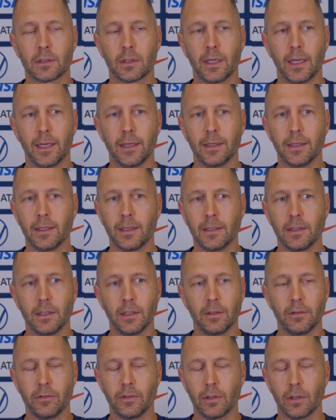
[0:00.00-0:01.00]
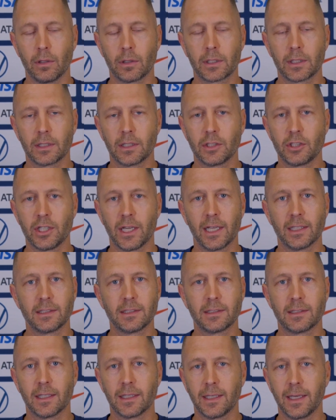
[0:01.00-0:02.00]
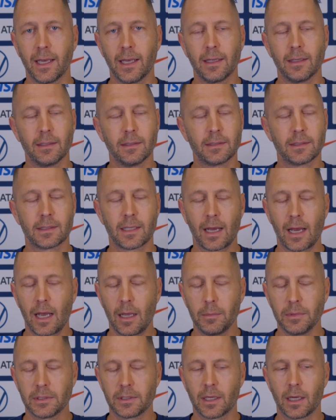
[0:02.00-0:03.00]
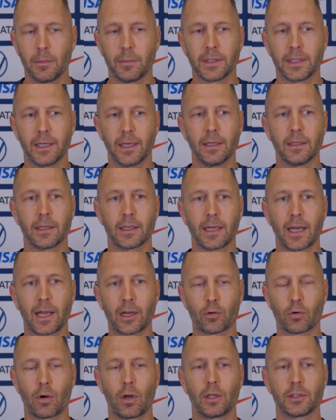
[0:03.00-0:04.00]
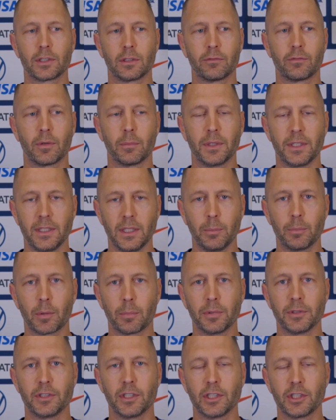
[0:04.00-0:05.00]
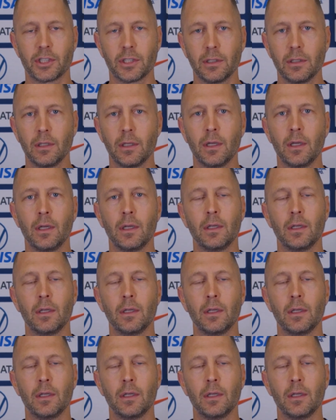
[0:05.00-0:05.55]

And if you look at the chances they get, it's time and time again, a guy crossing from a deeper position